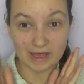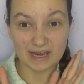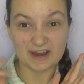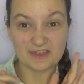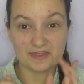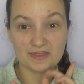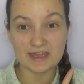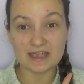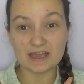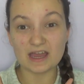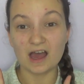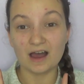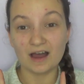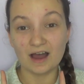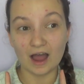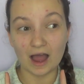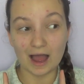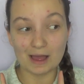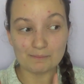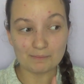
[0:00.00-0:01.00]
And I think
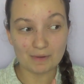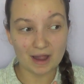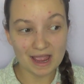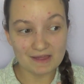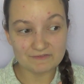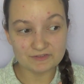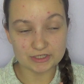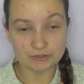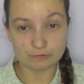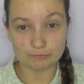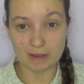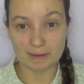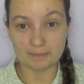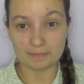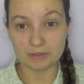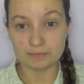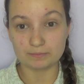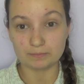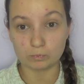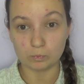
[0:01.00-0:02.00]
I might have just
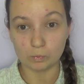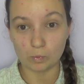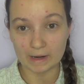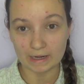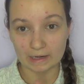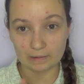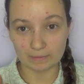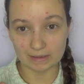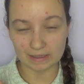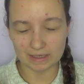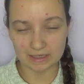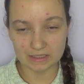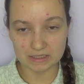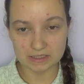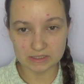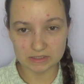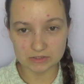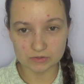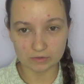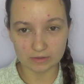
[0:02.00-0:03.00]
remembered when I went
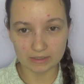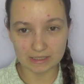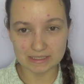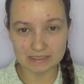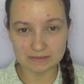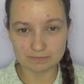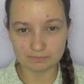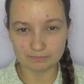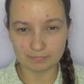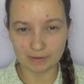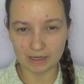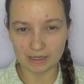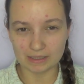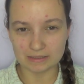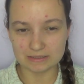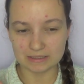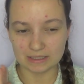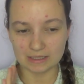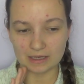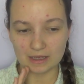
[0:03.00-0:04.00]
into the toilets,
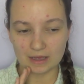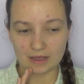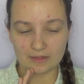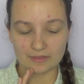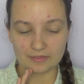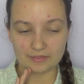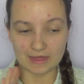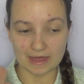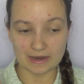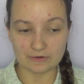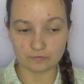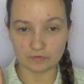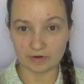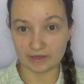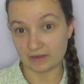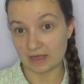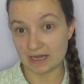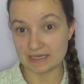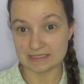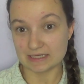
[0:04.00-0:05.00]
but then
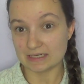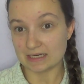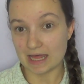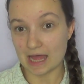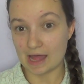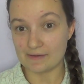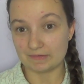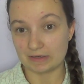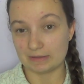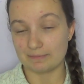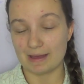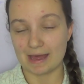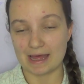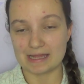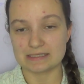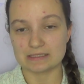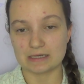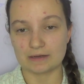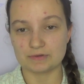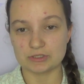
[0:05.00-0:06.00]
realised I didn't have any
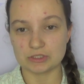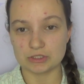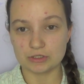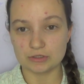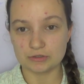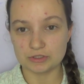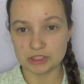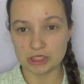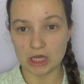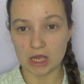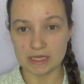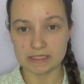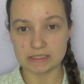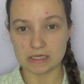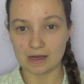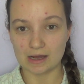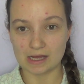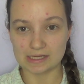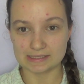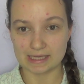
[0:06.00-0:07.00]
pads and I was too shy
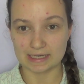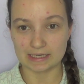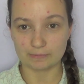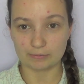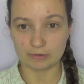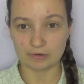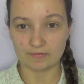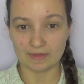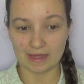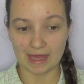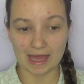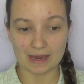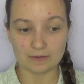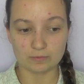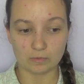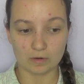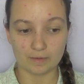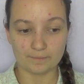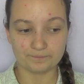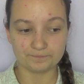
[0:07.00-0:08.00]
to ask anyone if they had
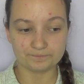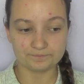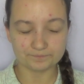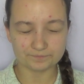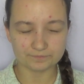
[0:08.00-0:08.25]
one.